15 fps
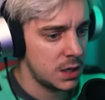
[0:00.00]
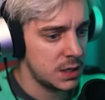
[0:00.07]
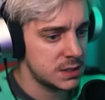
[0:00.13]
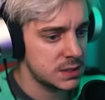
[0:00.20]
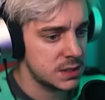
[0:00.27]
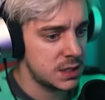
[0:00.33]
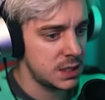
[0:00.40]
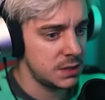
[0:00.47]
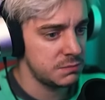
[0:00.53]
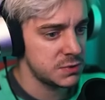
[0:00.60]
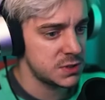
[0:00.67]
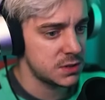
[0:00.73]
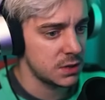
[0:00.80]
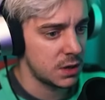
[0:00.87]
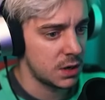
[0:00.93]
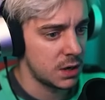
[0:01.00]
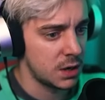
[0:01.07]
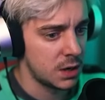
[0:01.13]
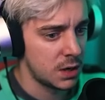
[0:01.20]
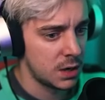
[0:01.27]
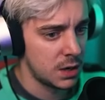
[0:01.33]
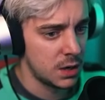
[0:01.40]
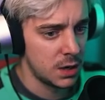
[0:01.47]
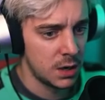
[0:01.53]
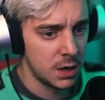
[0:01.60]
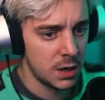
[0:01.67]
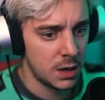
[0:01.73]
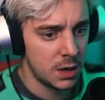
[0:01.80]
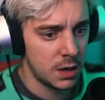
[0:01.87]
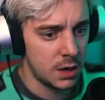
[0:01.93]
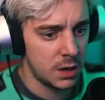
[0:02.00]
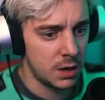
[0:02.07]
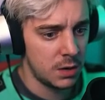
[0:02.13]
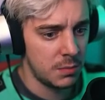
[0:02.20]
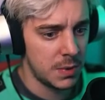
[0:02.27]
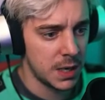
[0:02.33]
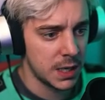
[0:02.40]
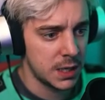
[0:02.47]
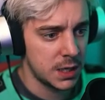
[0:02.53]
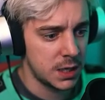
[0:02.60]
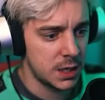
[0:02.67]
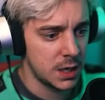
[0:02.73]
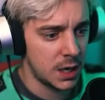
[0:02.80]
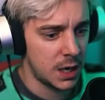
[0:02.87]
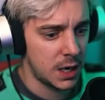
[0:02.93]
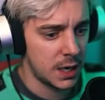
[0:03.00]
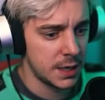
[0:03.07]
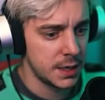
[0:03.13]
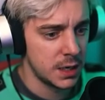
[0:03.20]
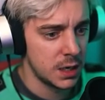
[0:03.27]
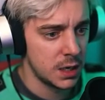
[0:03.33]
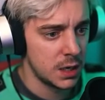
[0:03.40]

It's Keemstar. Oh my God.